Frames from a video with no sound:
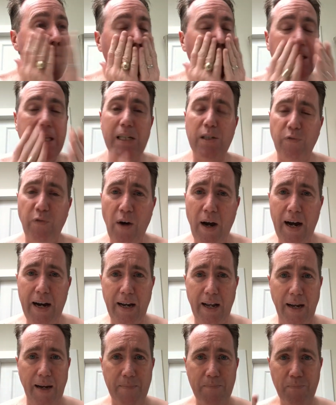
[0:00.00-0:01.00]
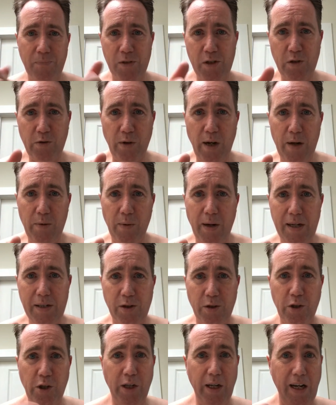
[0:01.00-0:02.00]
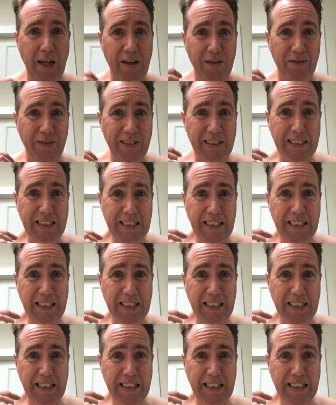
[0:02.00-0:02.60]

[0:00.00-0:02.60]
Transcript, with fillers: but this Friday, straight razor shave.